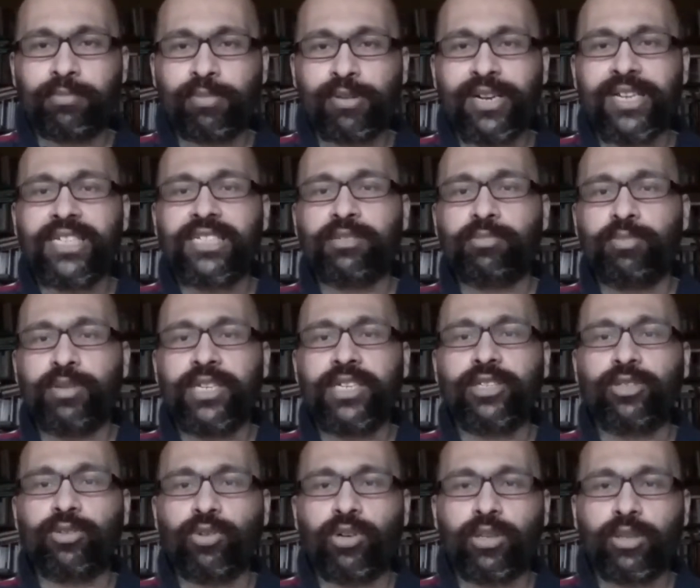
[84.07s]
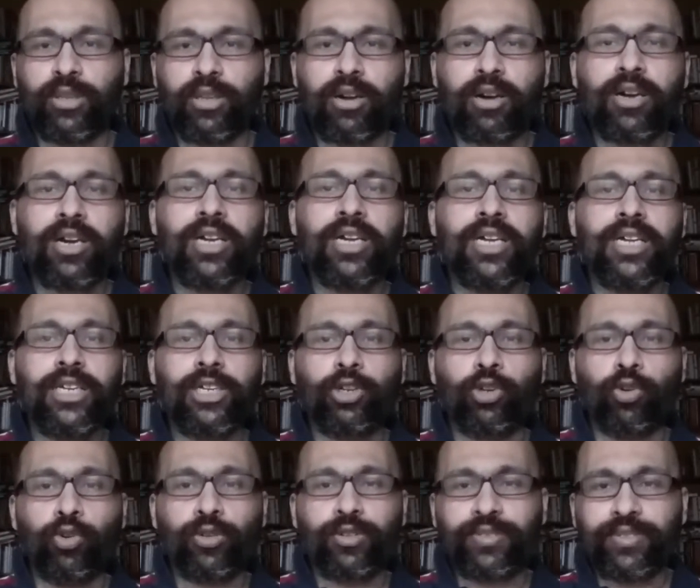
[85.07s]
Praise be to Allah,
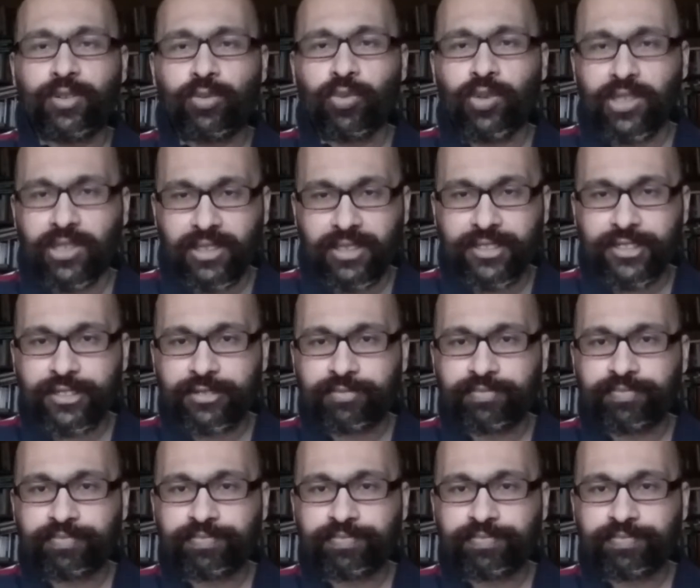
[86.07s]
Lord of the worlds.